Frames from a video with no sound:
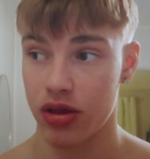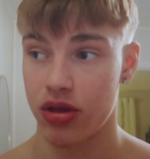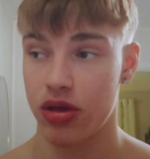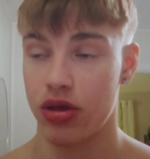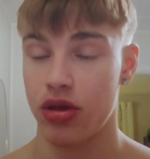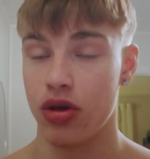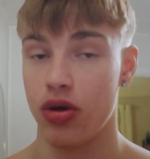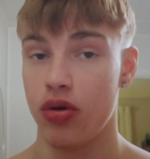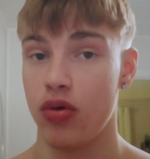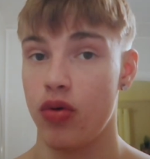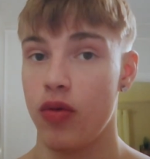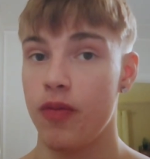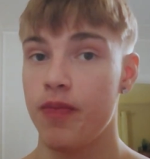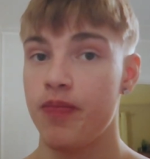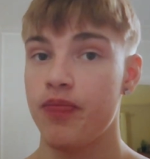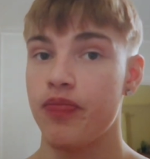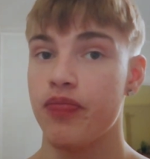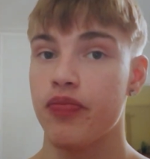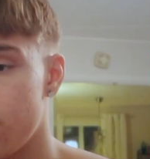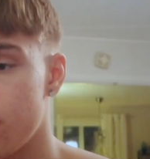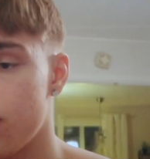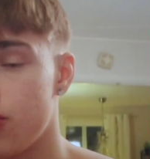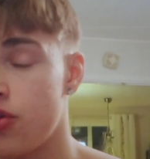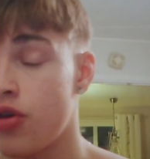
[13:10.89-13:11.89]
So
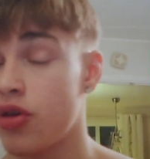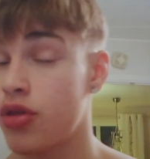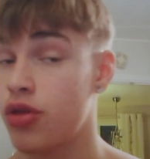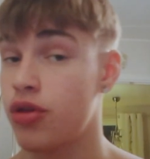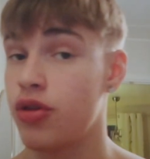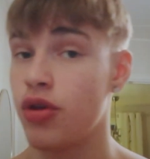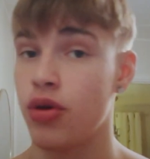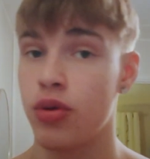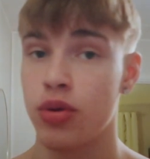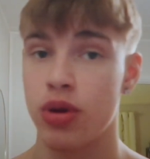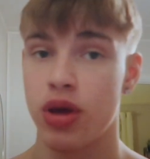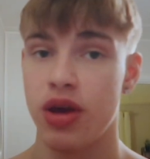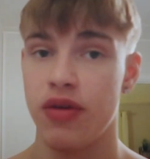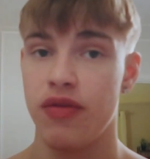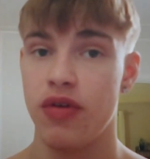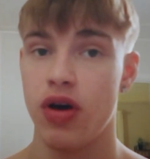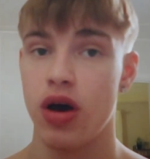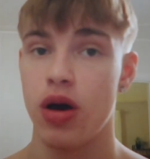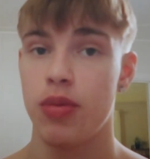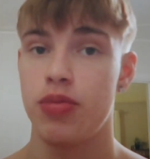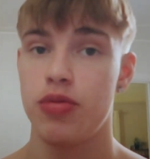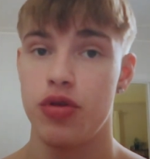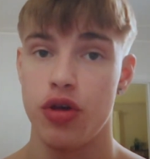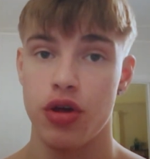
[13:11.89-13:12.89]
just don't give
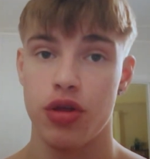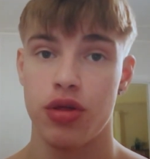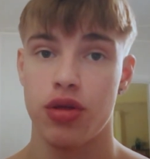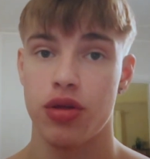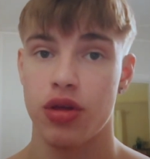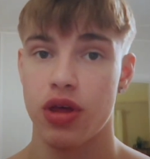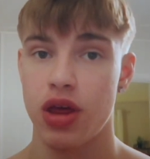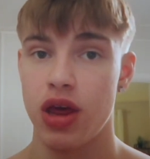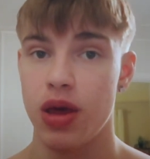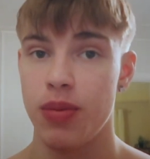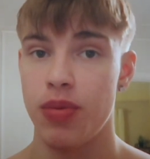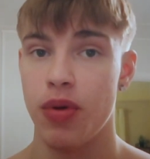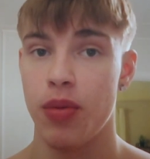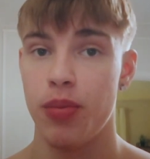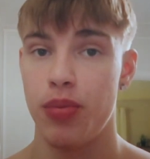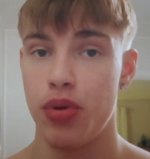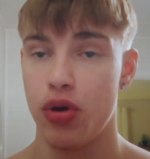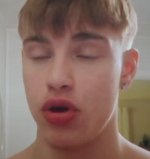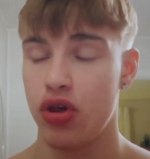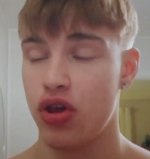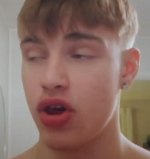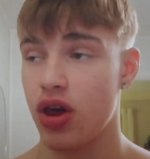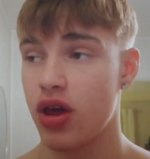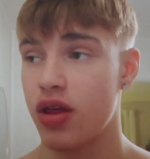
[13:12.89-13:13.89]
up, just keep on
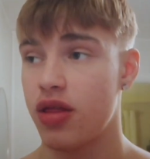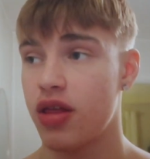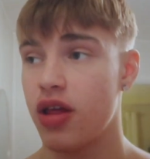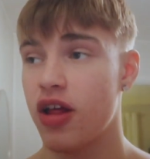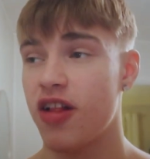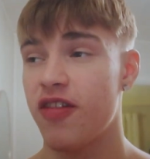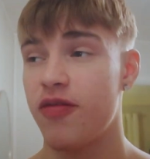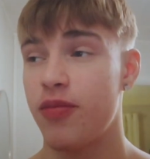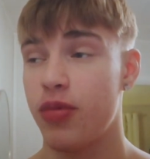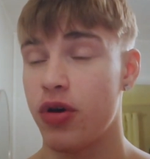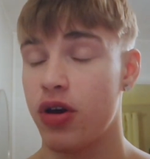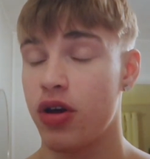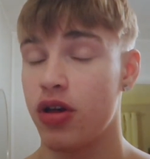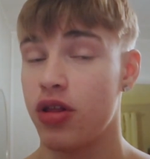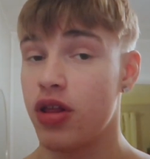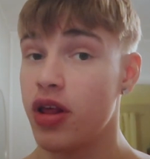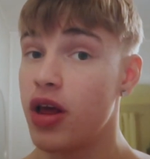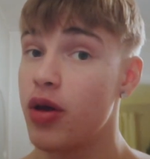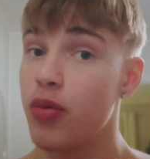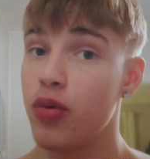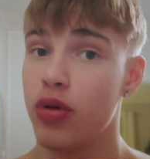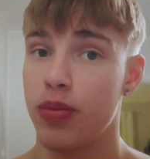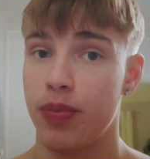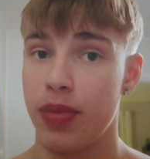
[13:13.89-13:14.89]
pushing yourself, because
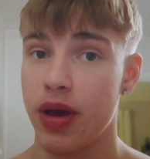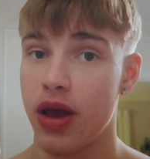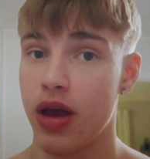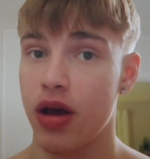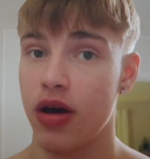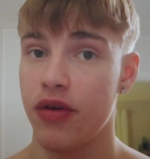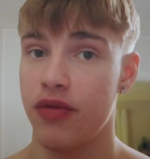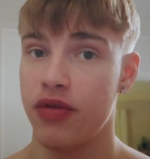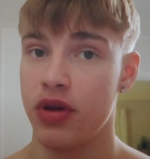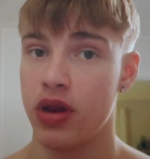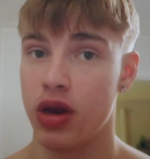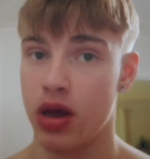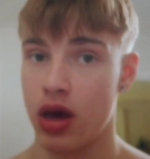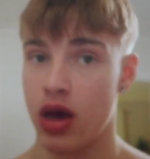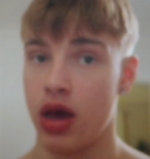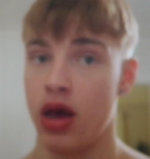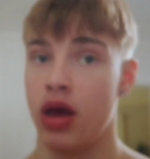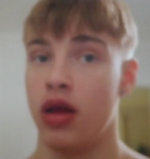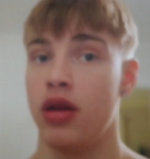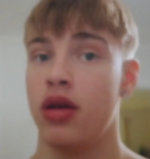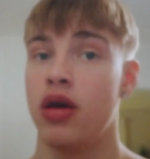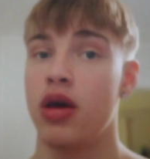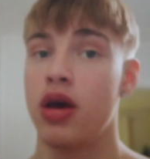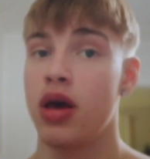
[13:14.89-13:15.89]
it will pay off in the
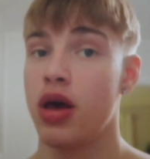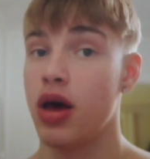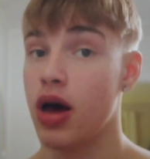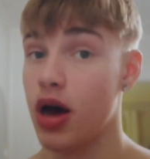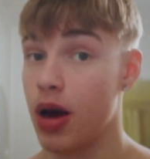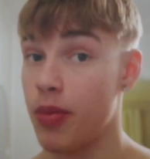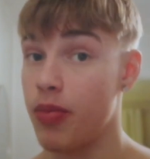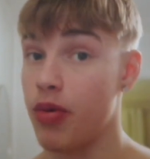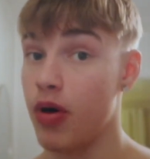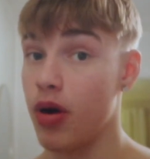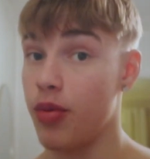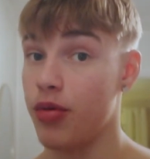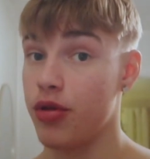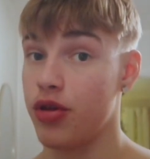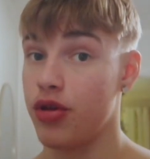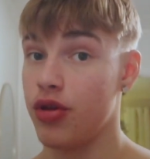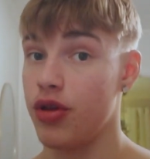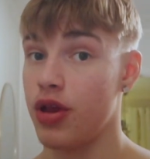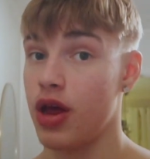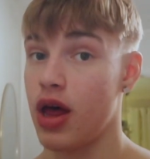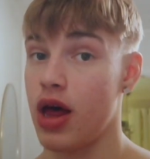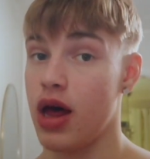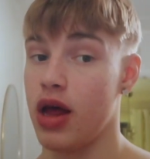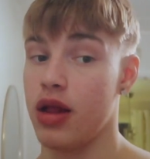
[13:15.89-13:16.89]
end. I promise
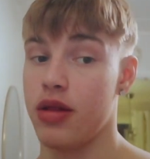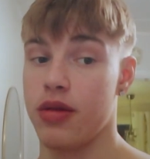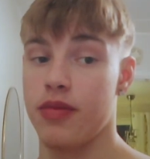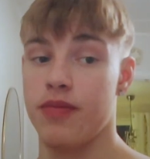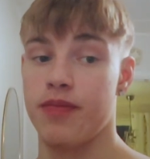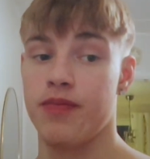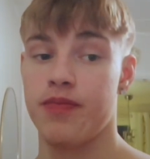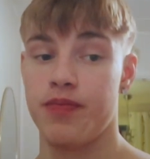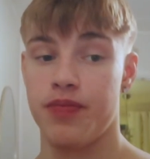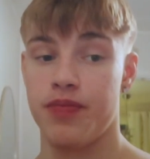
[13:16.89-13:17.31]
you that.